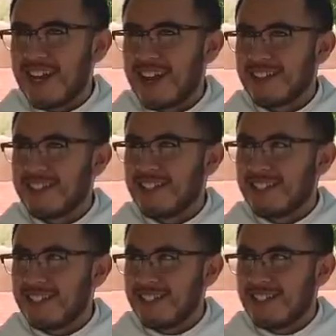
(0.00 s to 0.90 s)
challenge
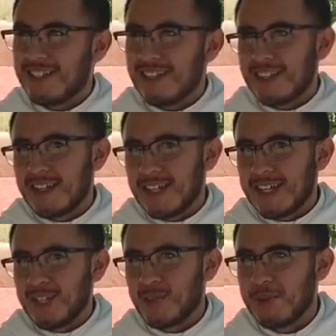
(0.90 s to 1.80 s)
is
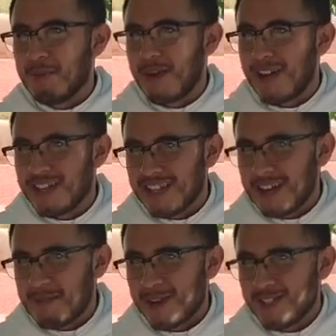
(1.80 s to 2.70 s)
the body
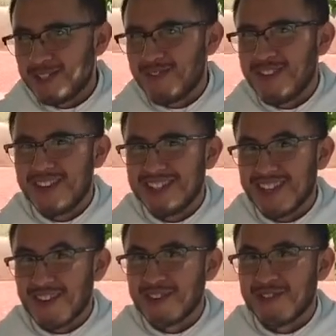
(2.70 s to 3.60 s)
of perseverance.
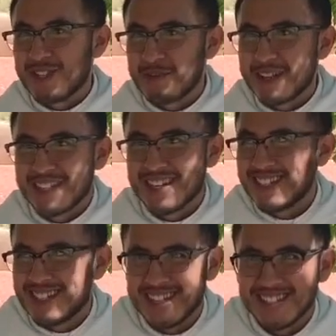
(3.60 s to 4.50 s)
I don't know if this makes
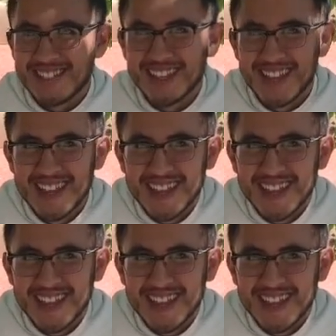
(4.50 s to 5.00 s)
any sense.